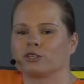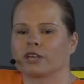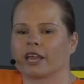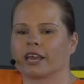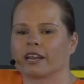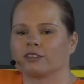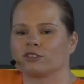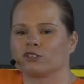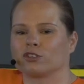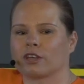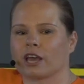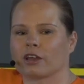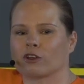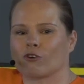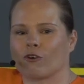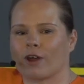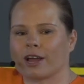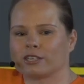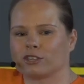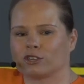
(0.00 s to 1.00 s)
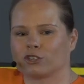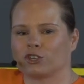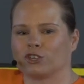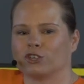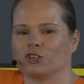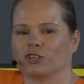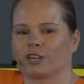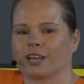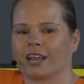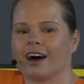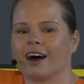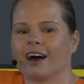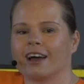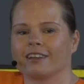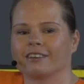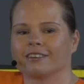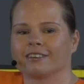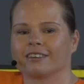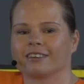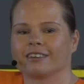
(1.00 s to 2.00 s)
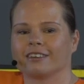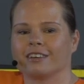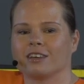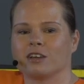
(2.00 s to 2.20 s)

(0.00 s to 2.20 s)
to get into that gratitude line.